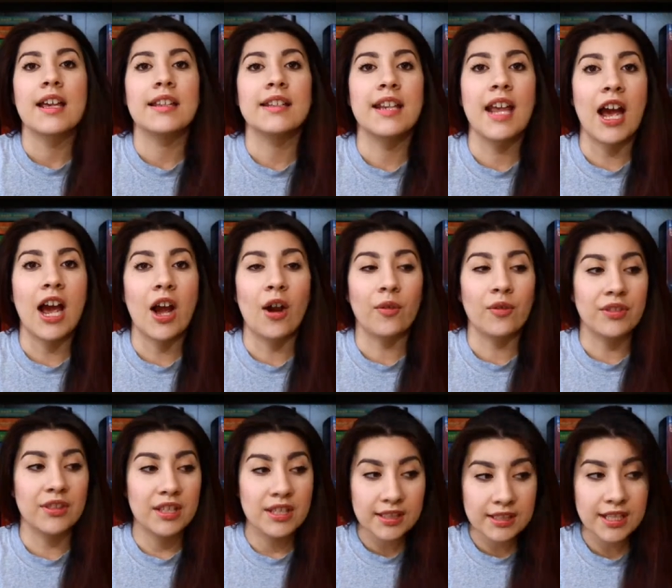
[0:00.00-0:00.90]
Now,
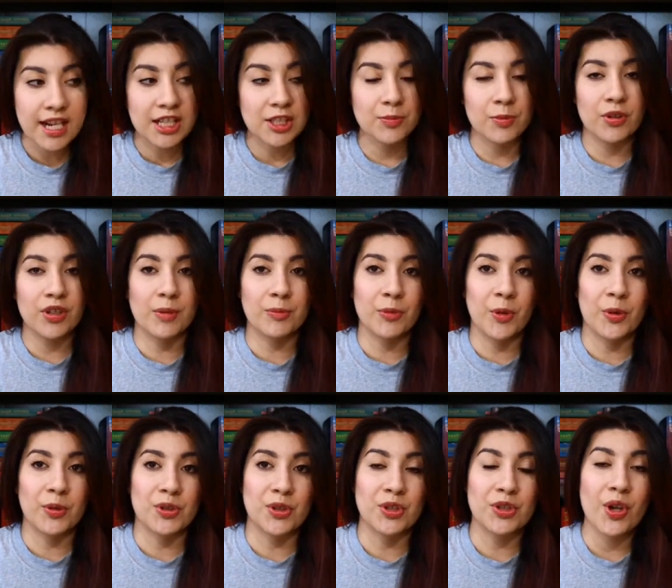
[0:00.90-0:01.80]
this next book I'm
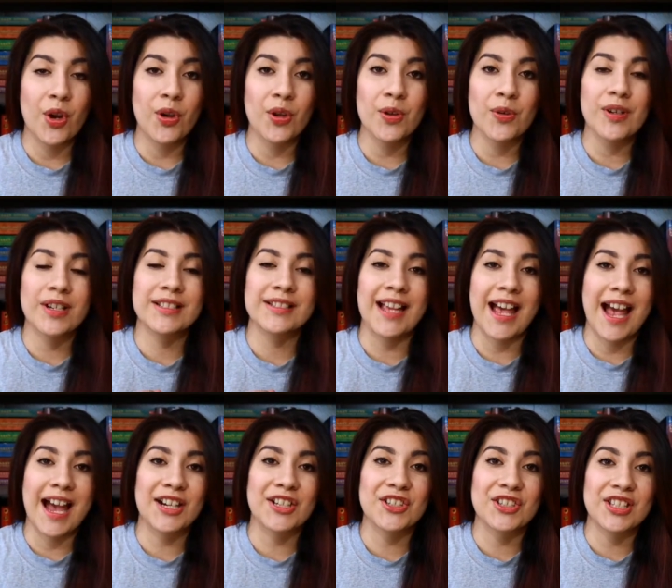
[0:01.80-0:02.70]
going to show you is
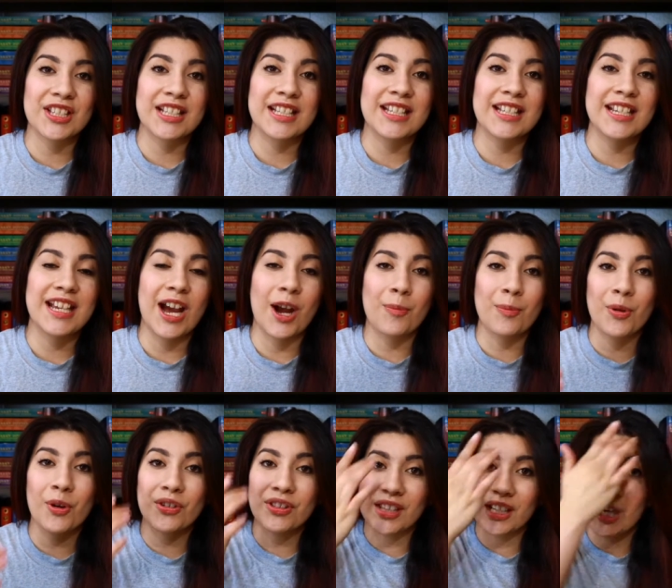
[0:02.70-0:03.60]
actually a
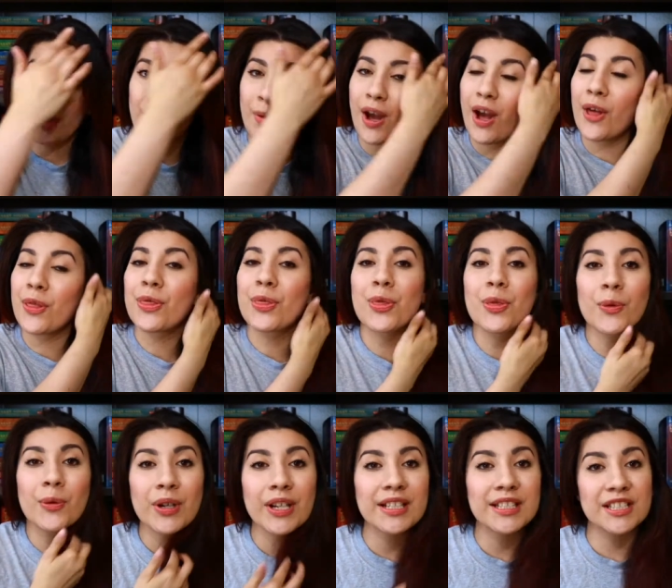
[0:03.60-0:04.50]
book that I bought
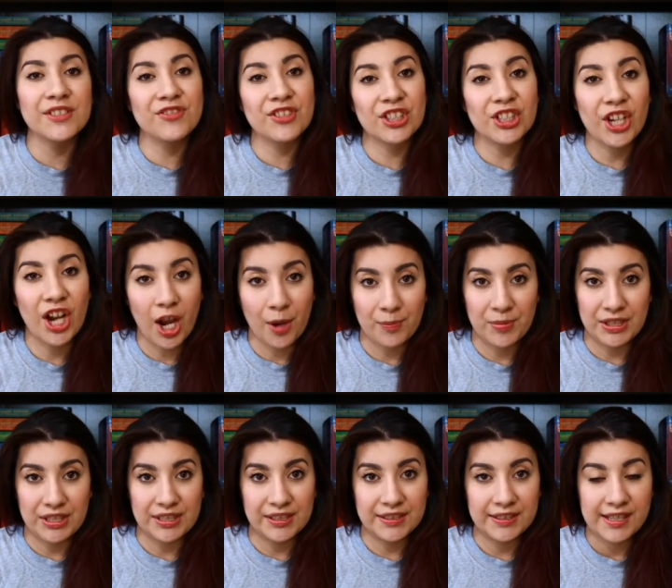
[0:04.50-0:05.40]
three different
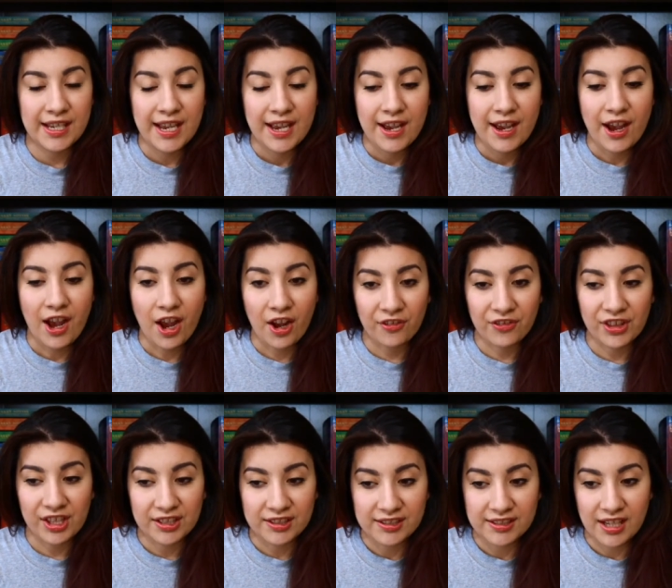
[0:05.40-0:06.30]
copies of
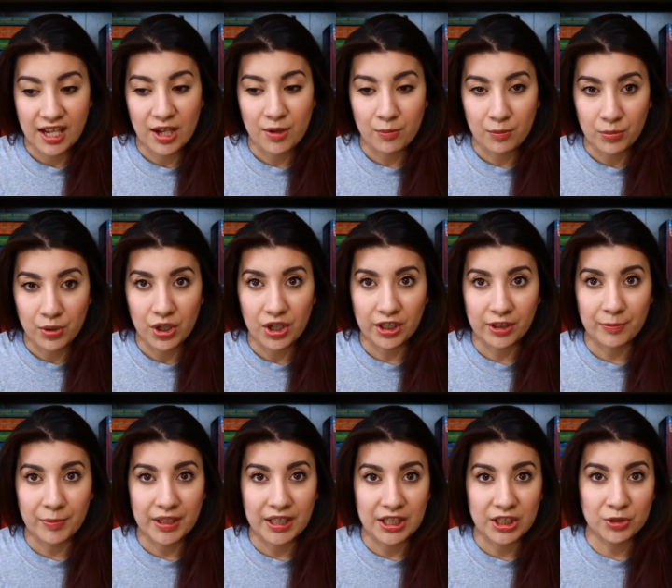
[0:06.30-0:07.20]
the same book
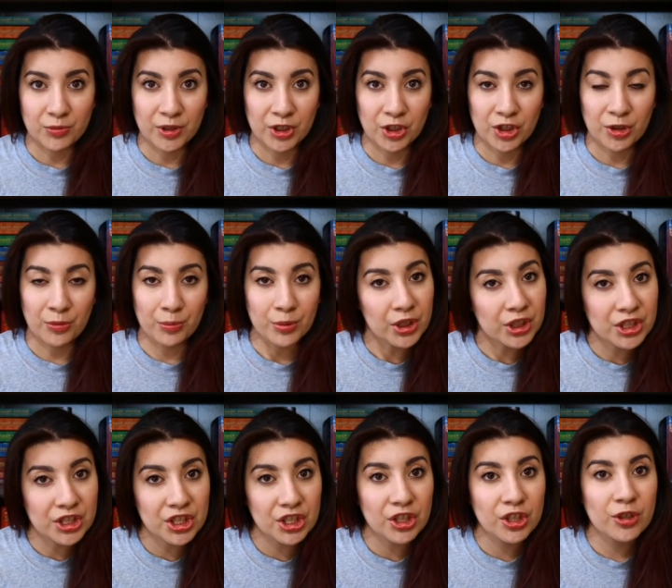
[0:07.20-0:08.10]
because when you're in
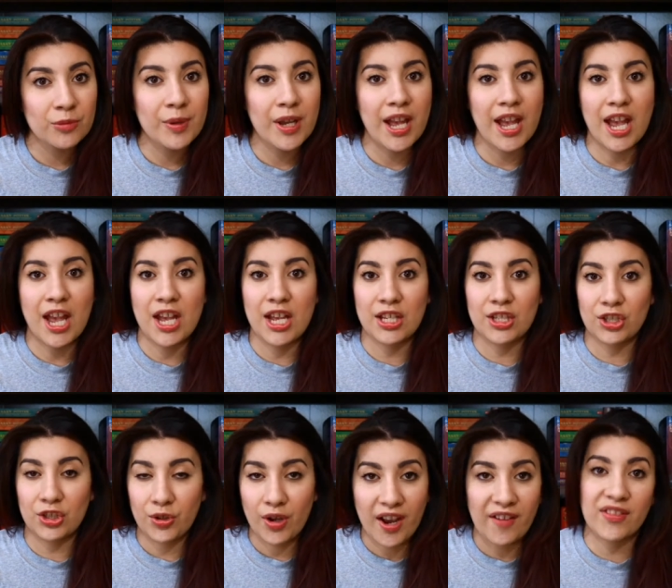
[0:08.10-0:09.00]
booktube
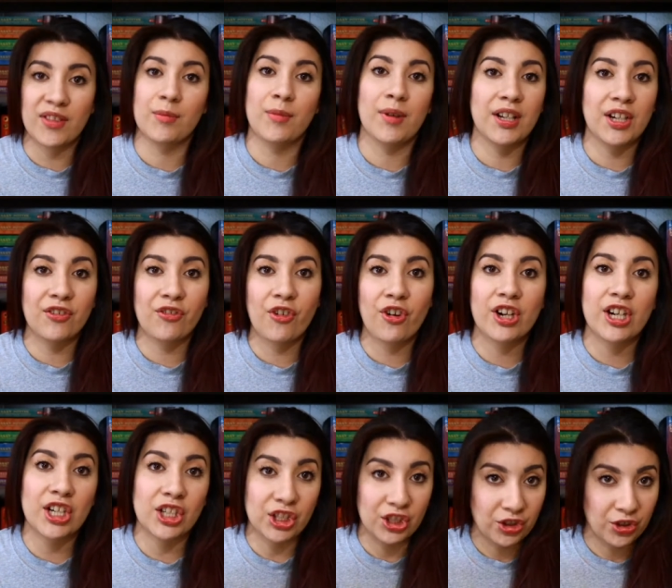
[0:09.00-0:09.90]
and you have the money for
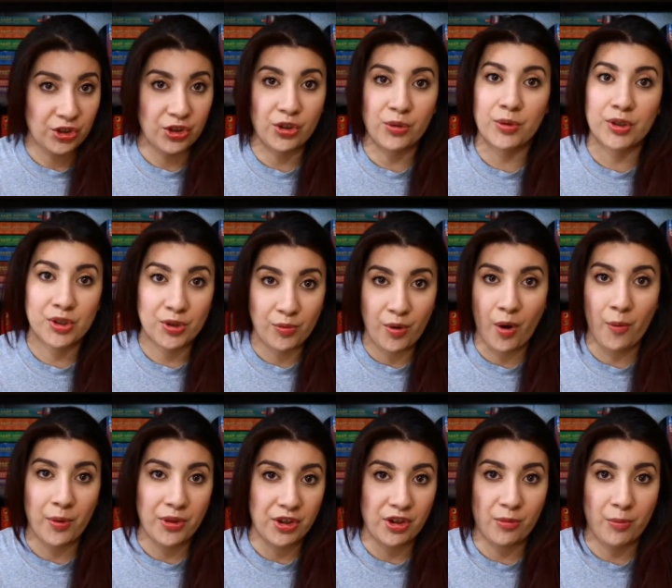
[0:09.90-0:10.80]
it you do what you want
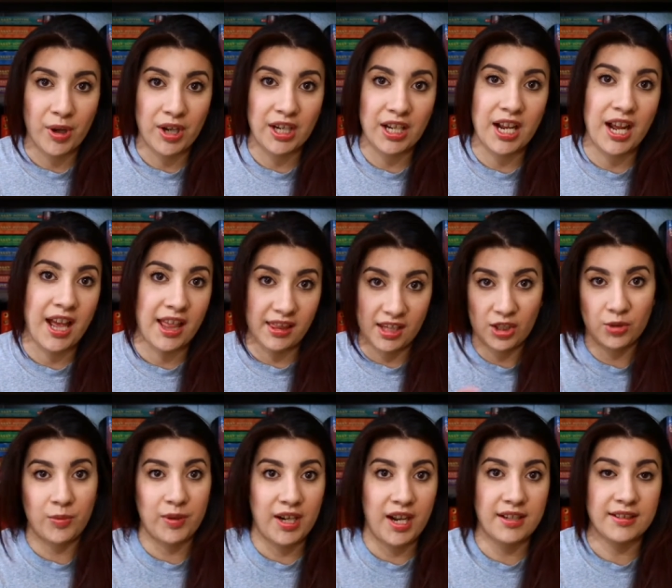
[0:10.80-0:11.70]
with your money and
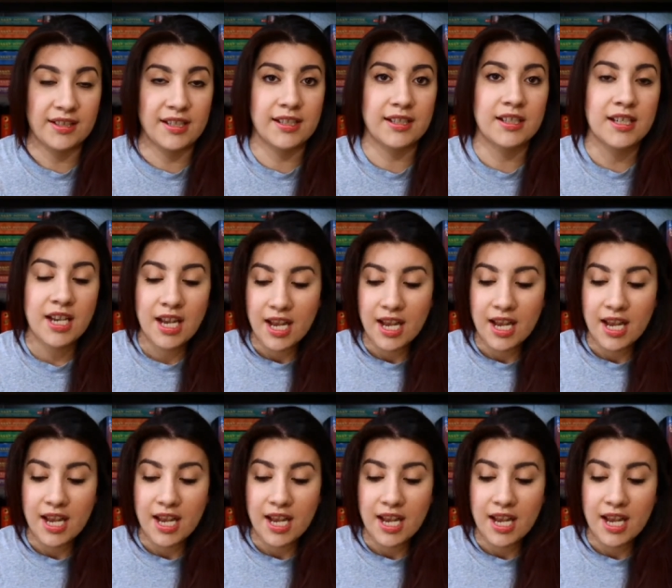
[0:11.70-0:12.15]
that's what I did.